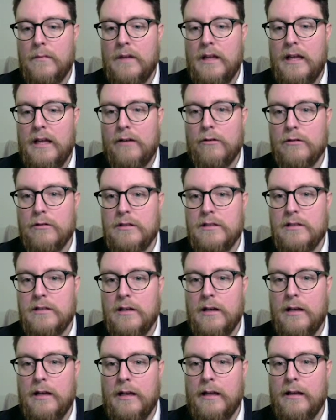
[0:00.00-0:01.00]
Hit crosses
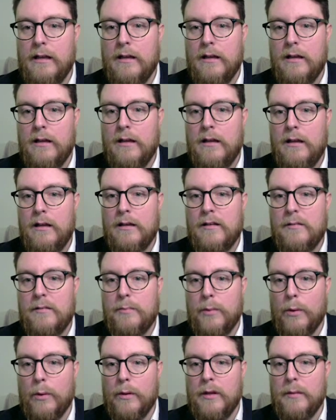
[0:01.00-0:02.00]
early.
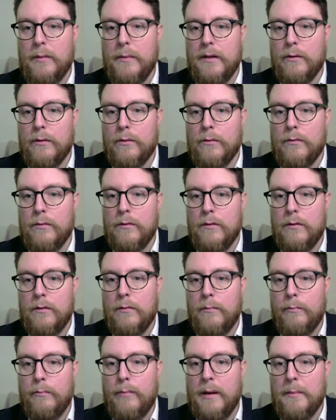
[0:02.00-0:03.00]
Exploit the middle.
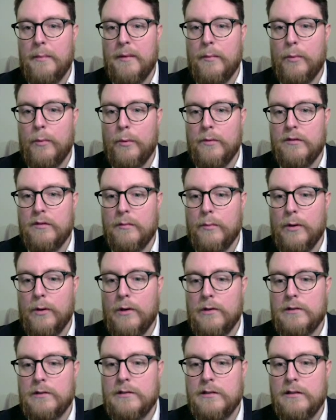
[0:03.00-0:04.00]
Pump the ball into the
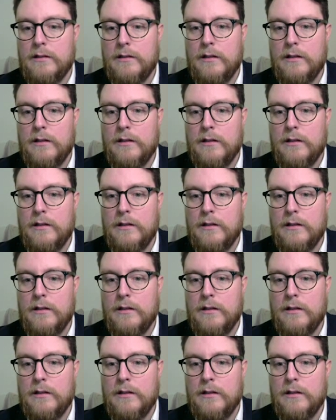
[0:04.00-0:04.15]
box.